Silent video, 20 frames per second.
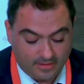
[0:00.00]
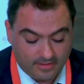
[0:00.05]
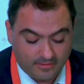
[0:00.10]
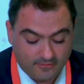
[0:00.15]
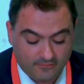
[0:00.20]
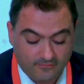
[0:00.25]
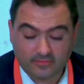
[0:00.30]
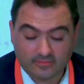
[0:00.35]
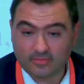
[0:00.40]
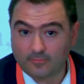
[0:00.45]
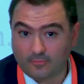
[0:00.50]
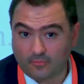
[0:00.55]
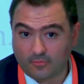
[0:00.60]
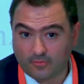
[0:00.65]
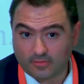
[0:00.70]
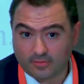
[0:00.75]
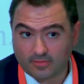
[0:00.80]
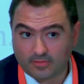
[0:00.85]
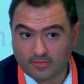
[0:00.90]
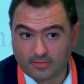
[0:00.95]

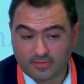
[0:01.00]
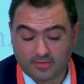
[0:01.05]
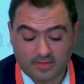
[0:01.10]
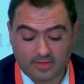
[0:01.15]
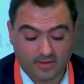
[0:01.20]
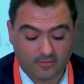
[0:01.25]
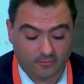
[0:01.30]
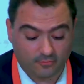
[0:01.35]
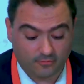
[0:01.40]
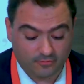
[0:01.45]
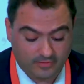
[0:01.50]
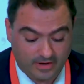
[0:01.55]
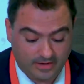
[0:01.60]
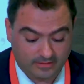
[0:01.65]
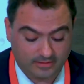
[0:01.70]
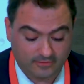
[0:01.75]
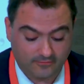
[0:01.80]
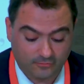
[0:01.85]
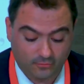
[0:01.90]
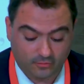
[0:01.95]
Furthermore, the
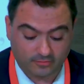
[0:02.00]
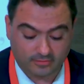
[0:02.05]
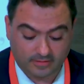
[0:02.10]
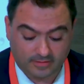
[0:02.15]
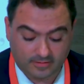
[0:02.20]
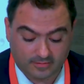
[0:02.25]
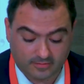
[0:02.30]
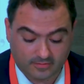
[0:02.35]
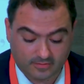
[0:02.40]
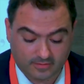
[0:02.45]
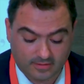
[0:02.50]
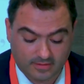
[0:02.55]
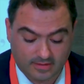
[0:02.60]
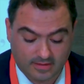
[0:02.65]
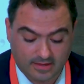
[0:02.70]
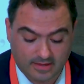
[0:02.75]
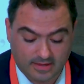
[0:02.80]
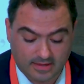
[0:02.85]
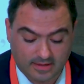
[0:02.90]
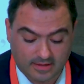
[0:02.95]
constructive notice
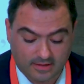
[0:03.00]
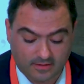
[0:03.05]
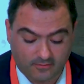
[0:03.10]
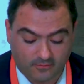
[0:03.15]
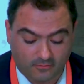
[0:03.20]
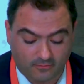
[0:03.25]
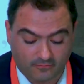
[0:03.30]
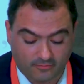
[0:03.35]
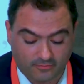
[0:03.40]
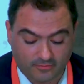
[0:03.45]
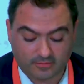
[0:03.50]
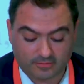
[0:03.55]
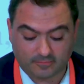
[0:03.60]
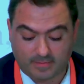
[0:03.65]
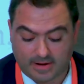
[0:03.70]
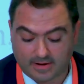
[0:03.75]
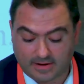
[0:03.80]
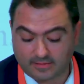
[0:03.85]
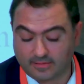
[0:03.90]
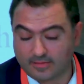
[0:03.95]
of third
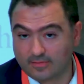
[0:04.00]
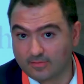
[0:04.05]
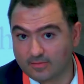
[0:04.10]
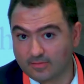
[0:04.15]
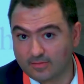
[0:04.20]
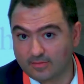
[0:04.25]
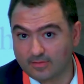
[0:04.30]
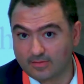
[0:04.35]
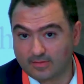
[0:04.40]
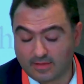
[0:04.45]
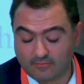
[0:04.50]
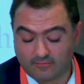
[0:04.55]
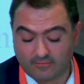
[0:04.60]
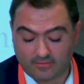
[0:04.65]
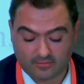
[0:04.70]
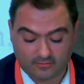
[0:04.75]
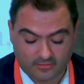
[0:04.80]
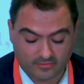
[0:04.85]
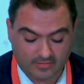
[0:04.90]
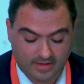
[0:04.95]
parties having
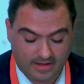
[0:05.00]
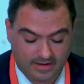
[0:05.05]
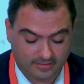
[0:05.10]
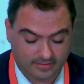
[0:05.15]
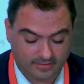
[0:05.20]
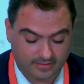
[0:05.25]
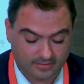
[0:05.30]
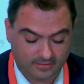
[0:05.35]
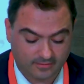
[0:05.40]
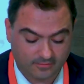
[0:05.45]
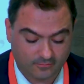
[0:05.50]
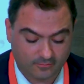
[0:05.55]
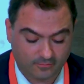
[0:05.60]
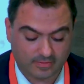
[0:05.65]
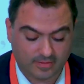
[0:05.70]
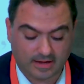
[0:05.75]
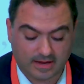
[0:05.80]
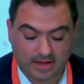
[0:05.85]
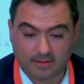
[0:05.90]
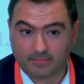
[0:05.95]
transacted with
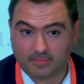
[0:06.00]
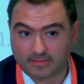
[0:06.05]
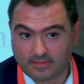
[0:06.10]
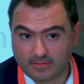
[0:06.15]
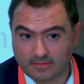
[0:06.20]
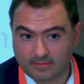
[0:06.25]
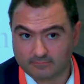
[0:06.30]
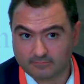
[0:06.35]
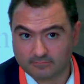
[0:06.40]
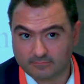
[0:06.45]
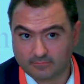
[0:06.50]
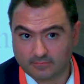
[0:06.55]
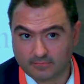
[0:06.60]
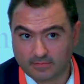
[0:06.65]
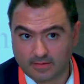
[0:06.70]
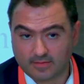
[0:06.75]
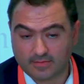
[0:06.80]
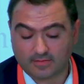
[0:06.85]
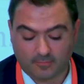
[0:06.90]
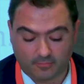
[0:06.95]
the company
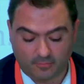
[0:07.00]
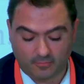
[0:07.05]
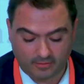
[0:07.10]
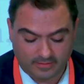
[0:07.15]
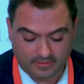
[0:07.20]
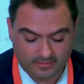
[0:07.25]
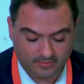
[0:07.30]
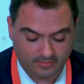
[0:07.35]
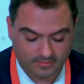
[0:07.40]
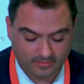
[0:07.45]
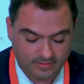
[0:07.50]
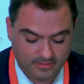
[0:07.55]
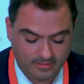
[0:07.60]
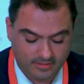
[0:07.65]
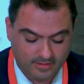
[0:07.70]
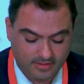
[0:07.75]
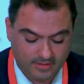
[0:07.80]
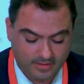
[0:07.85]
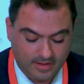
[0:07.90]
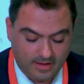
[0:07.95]
is abolished
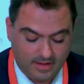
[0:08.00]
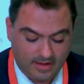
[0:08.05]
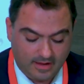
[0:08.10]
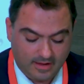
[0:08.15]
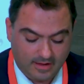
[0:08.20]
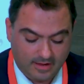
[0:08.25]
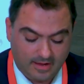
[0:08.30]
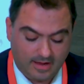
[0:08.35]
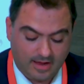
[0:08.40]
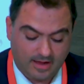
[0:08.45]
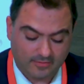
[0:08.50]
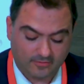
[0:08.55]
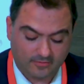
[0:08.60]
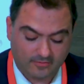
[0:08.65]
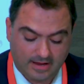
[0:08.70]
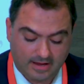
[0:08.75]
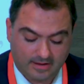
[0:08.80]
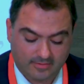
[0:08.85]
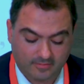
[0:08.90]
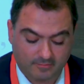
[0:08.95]
as
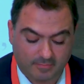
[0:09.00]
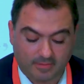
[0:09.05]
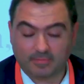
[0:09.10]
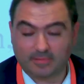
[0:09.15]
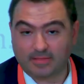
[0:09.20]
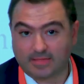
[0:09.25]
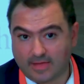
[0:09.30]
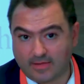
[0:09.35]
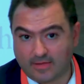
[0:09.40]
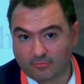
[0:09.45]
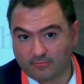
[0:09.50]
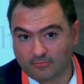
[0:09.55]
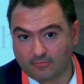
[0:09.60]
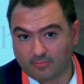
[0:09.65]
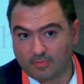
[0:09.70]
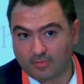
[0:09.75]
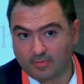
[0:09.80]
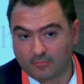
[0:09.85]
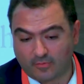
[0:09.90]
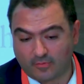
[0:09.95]
regards the publication of the
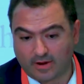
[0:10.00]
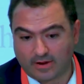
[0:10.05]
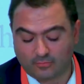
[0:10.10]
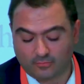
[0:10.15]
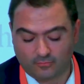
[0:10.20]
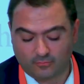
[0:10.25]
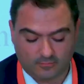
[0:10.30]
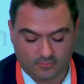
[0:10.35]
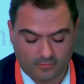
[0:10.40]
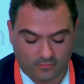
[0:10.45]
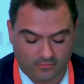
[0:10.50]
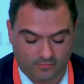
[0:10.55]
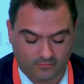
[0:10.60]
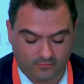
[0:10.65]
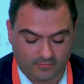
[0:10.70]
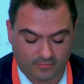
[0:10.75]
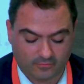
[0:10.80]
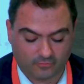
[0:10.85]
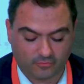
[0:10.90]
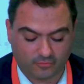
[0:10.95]
Memorandum
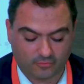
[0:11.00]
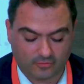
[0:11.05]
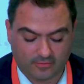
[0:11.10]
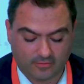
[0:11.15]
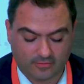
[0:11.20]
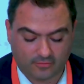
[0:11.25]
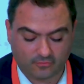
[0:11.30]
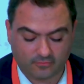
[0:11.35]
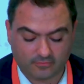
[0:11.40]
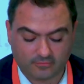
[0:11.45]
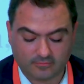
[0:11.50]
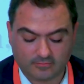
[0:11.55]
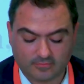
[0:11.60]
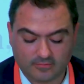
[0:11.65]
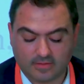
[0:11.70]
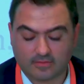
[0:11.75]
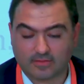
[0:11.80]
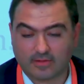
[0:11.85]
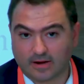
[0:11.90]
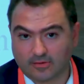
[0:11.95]
of Association
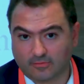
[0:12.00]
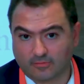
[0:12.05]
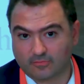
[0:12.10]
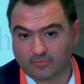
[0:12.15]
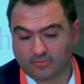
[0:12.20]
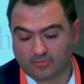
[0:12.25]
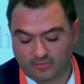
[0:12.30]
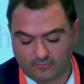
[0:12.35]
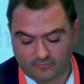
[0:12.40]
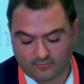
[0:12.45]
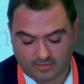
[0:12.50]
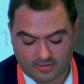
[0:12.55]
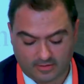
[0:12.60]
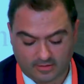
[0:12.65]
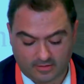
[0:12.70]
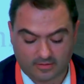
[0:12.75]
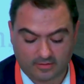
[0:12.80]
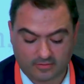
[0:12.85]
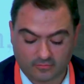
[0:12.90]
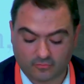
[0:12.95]
and the Articles of
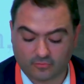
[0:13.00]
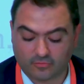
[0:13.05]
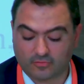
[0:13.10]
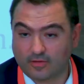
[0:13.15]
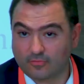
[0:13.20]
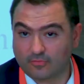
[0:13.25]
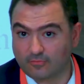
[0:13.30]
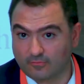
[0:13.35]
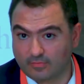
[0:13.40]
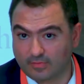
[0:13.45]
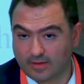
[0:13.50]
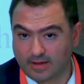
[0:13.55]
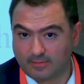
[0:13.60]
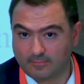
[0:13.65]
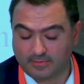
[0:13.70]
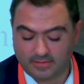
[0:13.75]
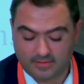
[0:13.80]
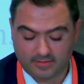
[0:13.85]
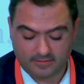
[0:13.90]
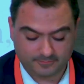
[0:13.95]
Association of the
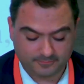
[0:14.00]
company.